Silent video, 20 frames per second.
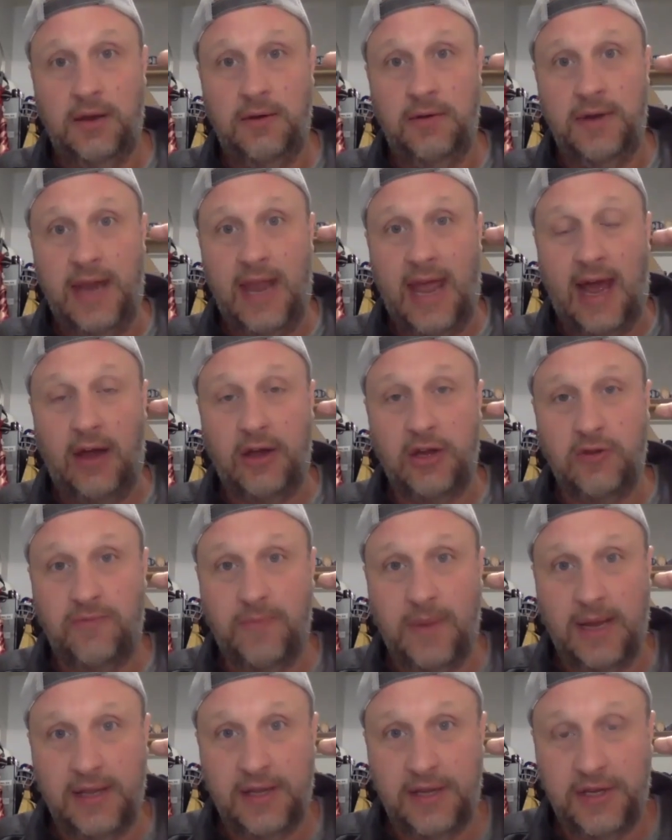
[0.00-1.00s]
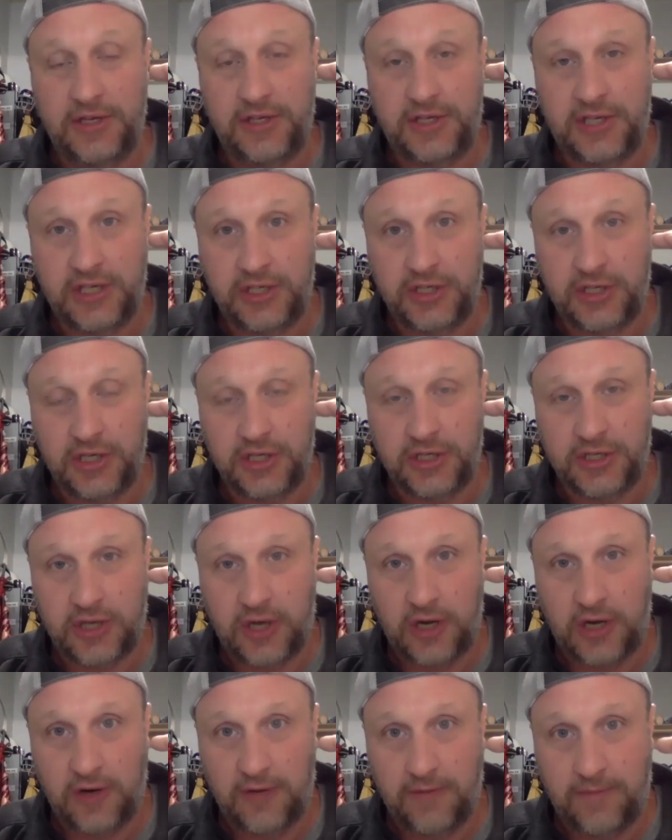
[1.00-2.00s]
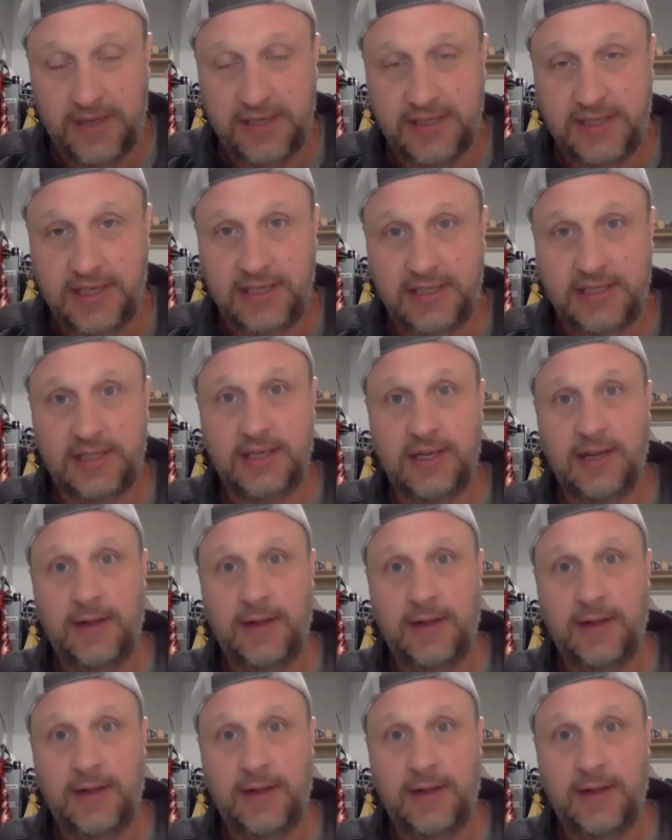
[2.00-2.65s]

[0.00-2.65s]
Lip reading: Now you've made the decision to start your business.